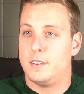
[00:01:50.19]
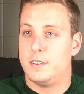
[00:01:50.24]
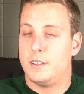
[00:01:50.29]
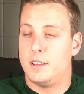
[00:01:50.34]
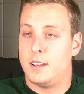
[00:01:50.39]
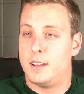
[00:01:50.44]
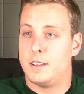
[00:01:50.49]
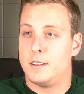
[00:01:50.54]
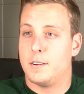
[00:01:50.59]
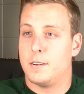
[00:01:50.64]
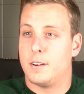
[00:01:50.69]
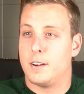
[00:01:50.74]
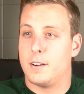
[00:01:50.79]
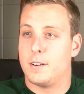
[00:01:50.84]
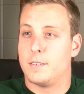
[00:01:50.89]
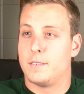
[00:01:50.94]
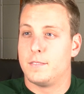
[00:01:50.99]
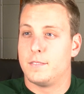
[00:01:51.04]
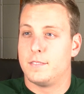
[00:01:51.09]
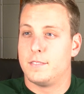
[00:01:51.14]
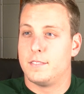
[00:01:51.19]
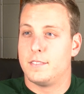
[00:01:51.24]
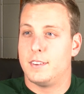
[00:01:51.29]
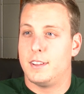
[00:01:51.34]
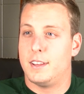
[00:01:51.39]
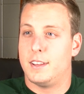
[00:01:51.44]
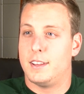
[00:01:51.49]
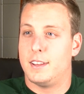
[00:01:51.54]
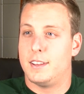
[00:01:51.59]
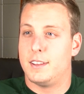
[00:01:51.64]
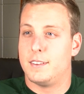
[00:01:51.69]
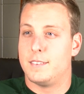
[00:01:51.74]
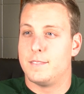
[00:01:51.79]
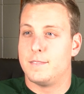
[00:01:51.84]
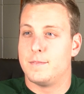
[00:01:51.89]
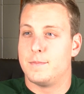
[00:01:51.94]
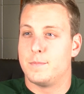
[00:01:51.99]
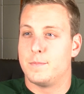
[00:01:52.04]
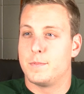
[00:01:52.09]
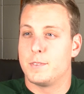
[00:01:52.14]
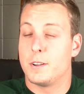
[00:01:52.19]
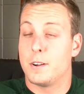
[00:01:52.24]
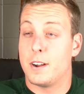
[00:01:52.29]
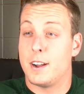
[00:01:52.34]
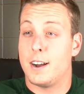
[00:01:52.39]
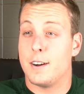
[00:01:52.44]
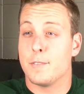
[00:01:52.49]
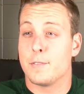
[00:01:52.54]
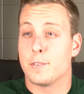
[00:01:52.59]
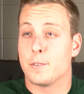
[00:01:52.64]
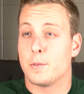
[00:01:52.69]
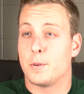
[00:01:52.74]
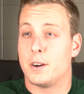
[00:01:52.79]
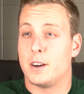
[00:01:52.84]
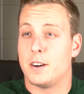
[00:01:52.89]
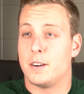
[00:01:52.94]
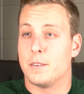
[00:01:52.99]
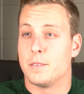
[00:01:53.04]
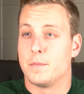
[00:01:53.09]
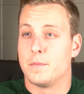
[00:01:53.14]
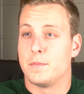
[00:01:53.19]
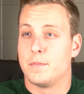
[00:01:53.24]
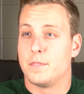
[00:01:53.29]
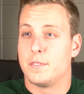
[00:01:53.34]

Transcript: yeah, you're hurt and you're out for a while,